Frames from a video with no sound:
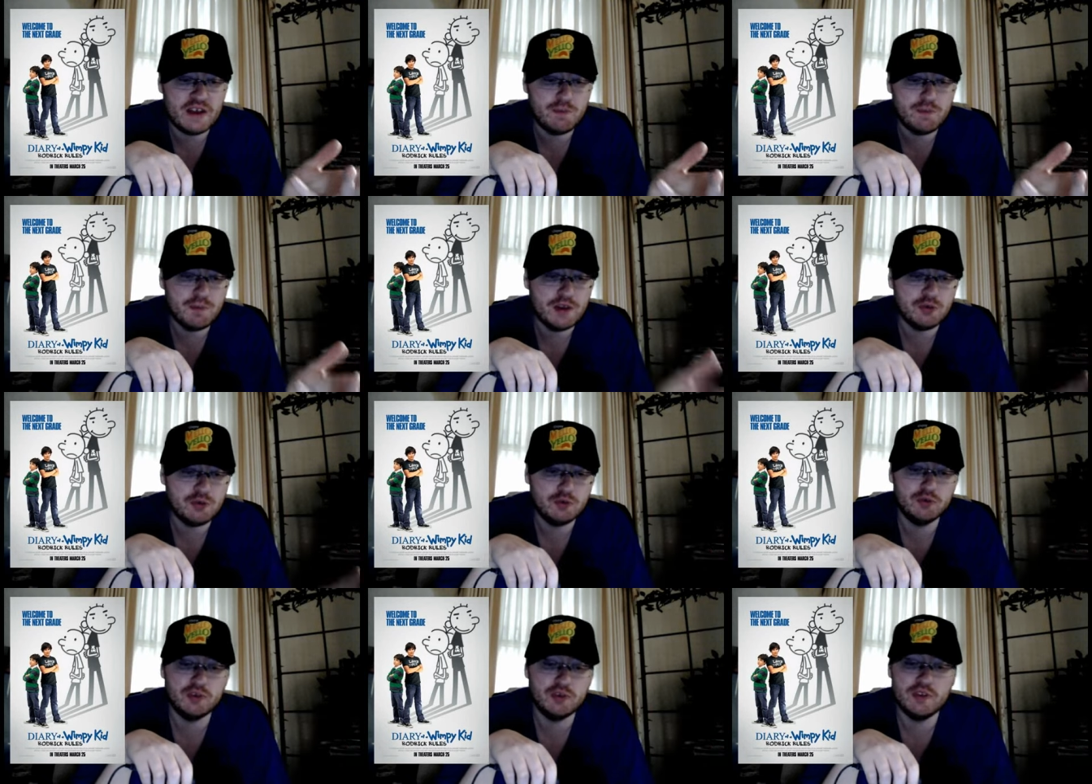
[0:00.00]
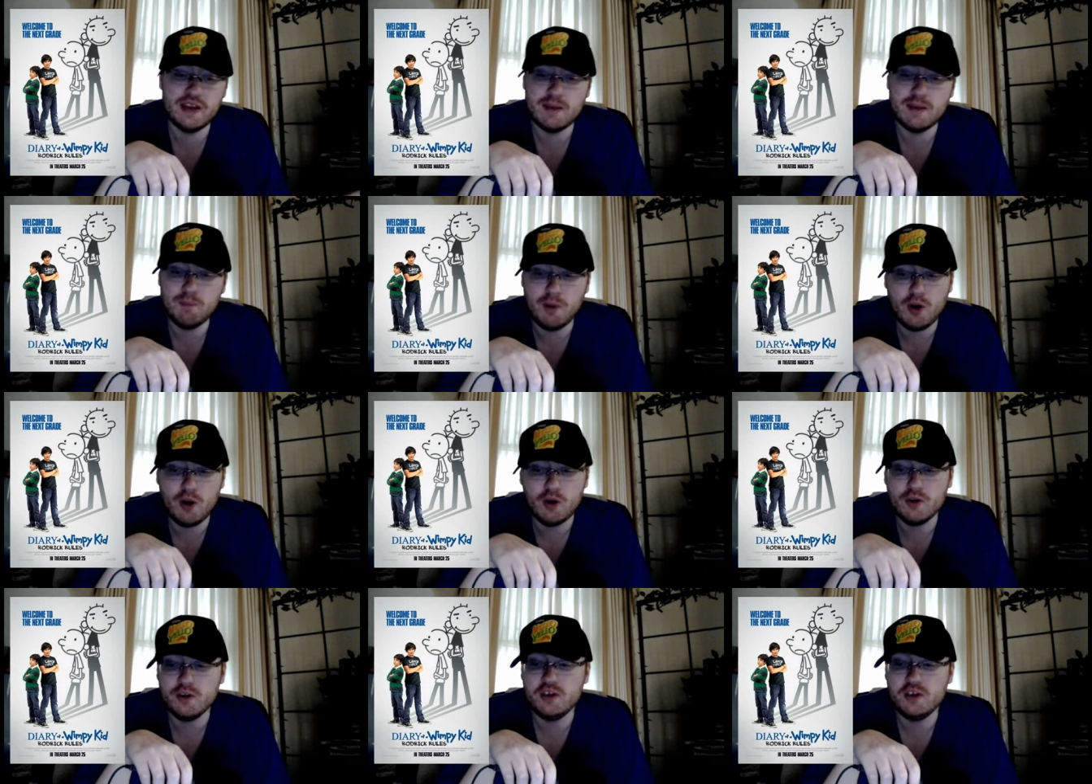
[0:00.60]
pictures of that
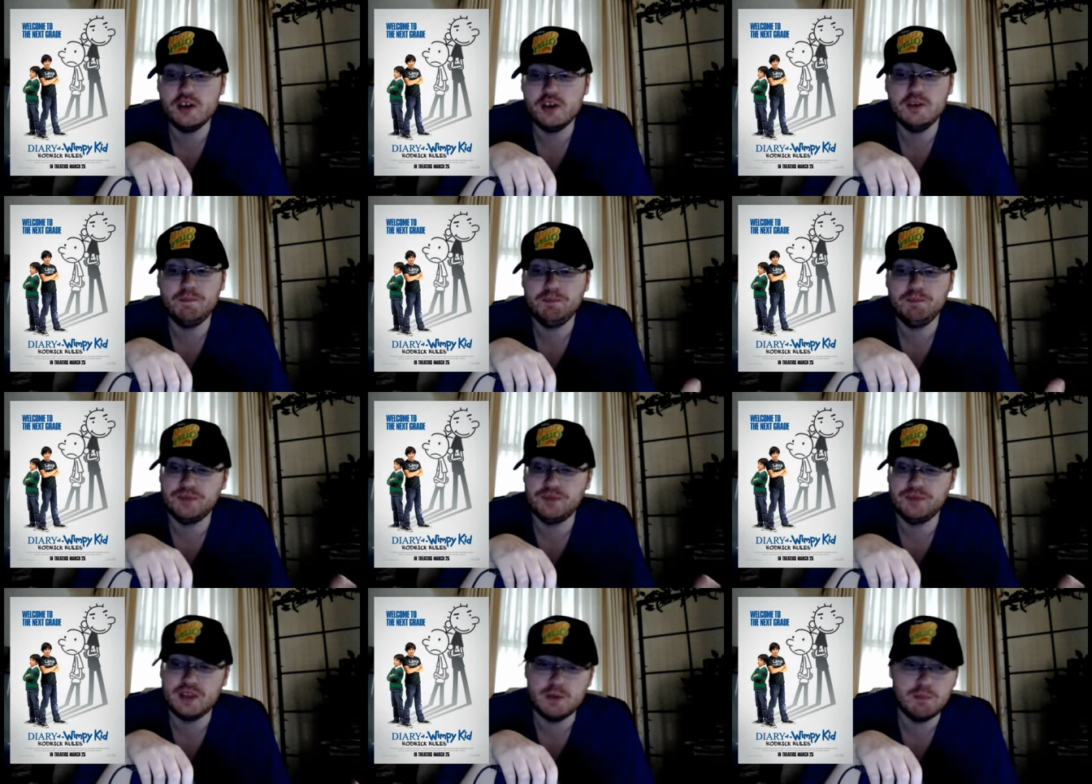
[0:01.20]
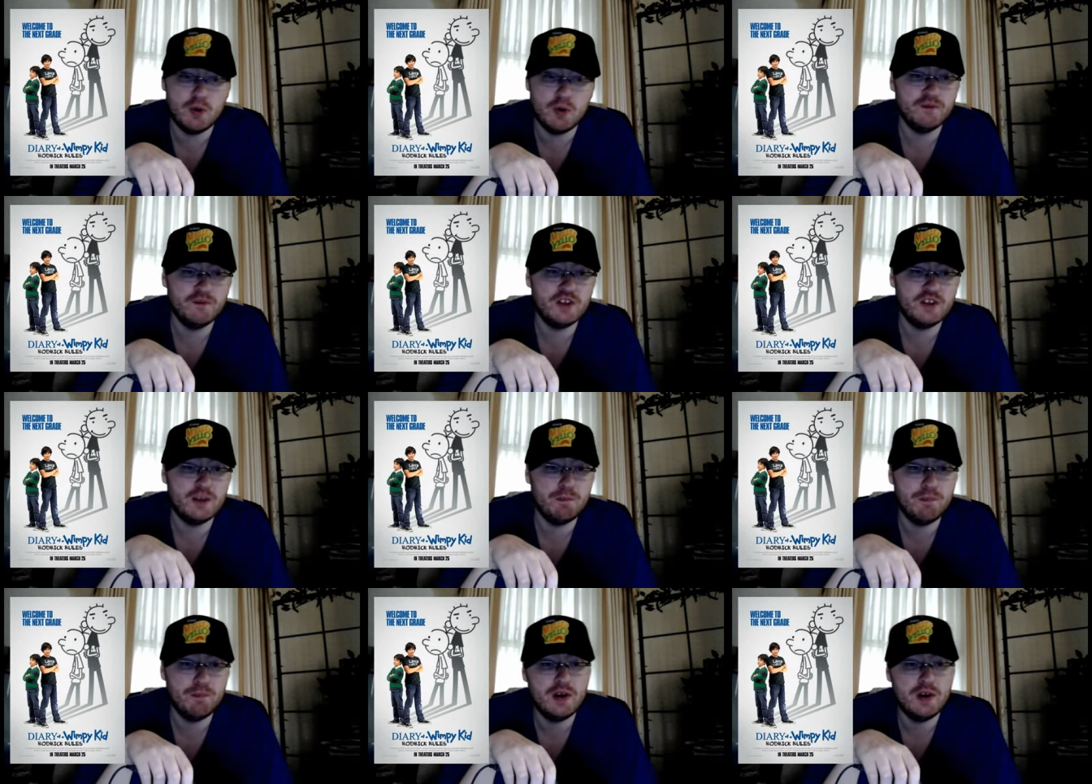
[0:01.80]
party. They both
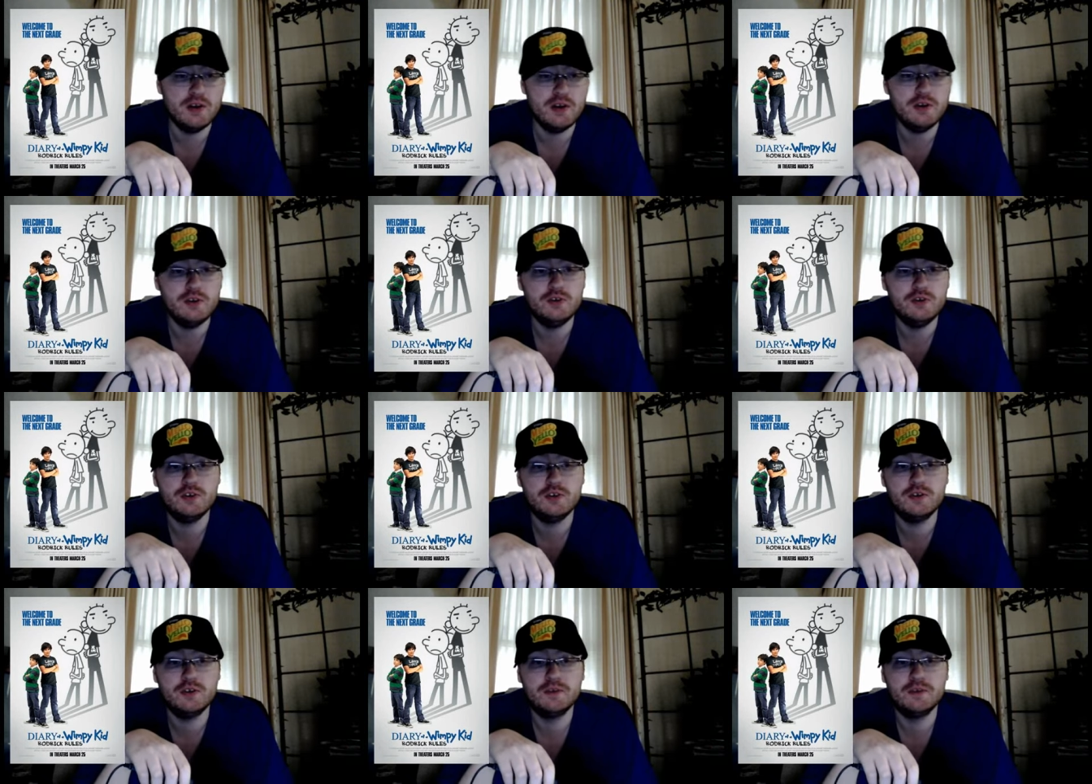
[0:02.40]
get punished.